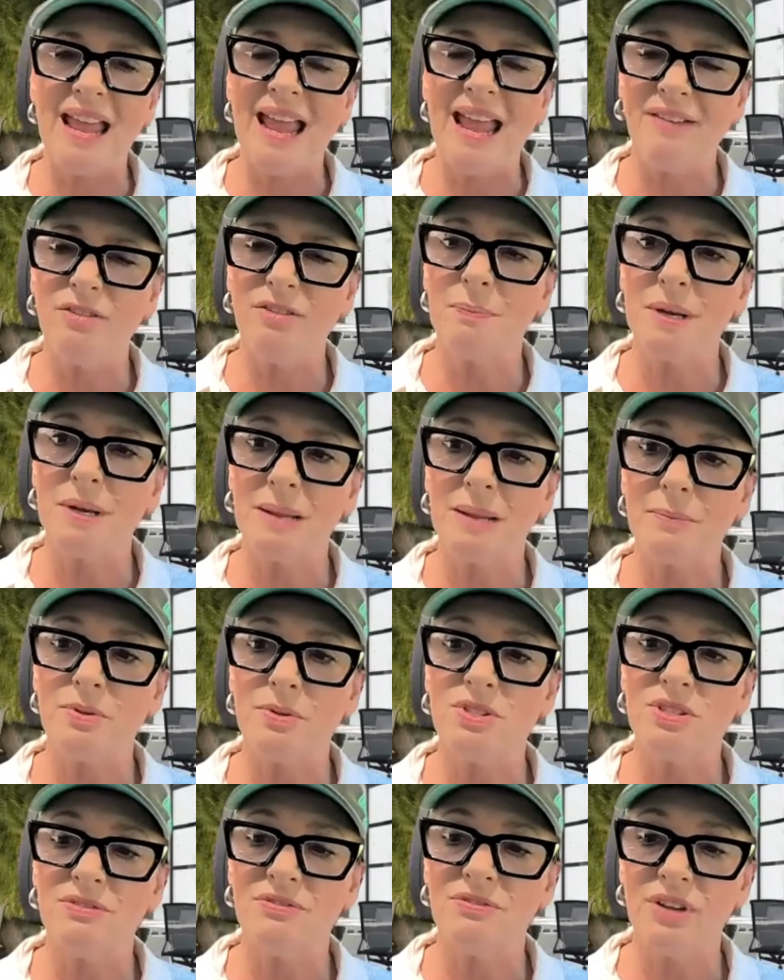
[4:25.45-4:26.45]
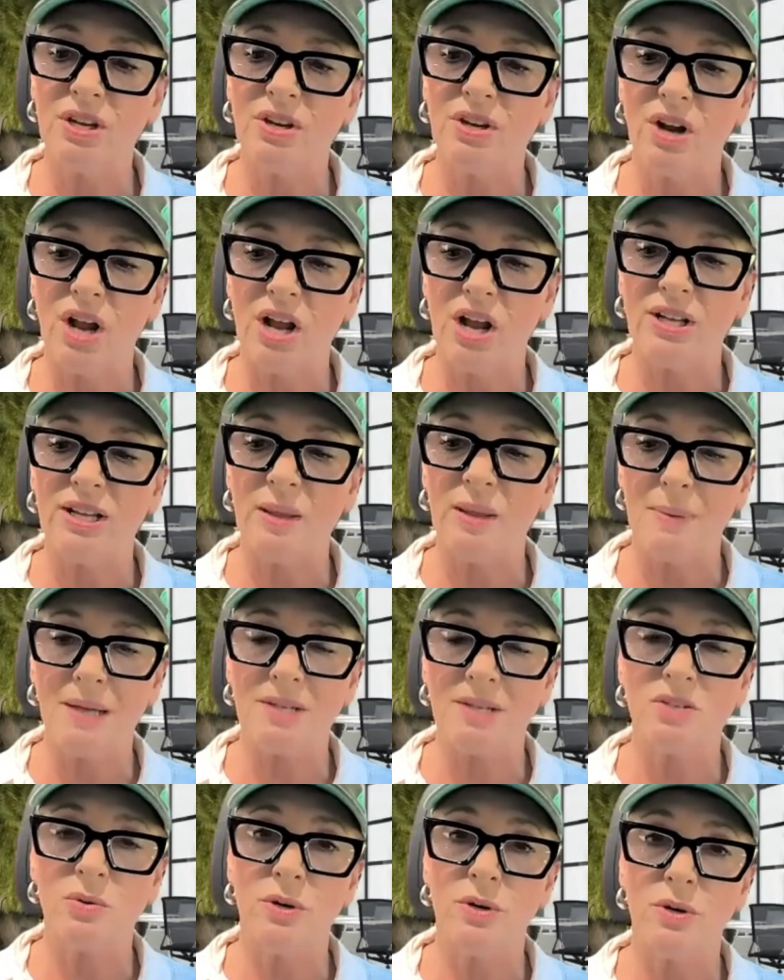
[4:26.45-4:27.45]
and they haven't been able to figure out how to
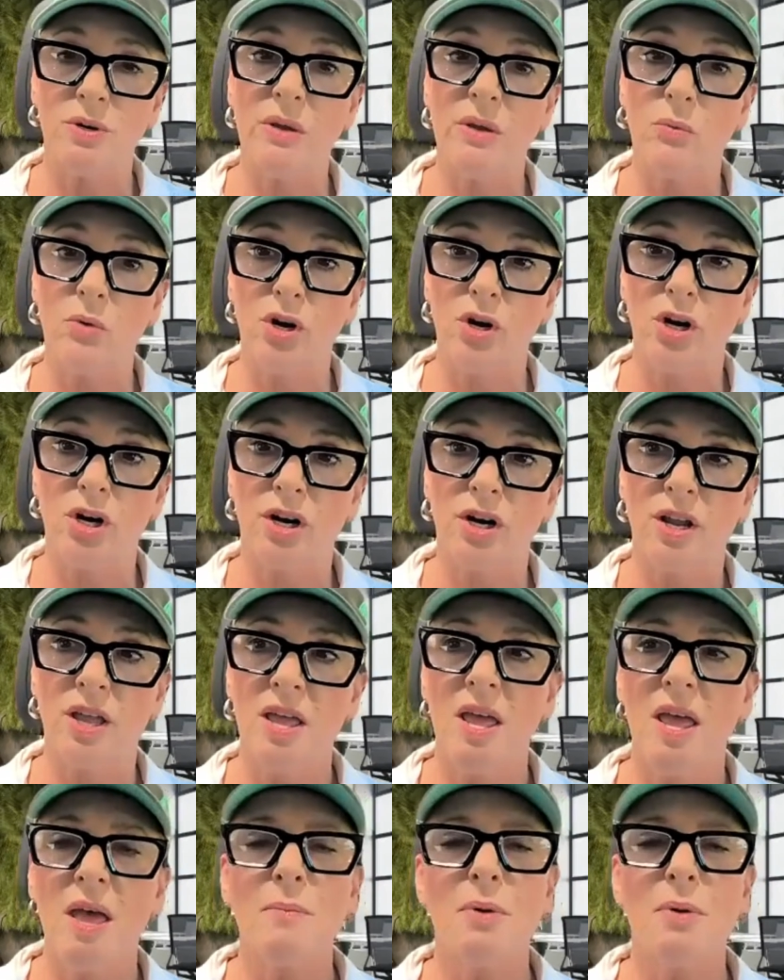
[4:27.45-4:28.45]
get back to where they were.